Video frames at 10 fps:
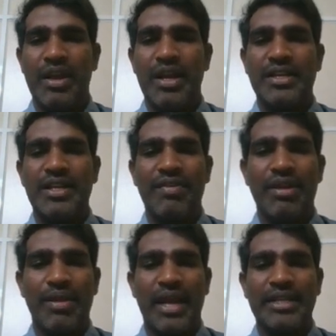It is
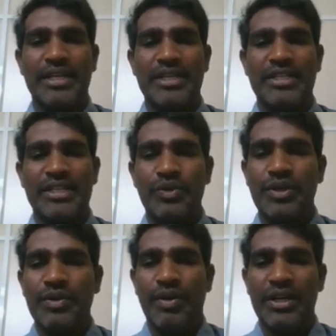available like this. It is
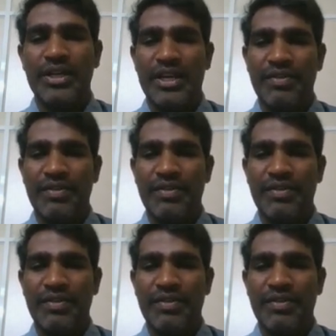doing what?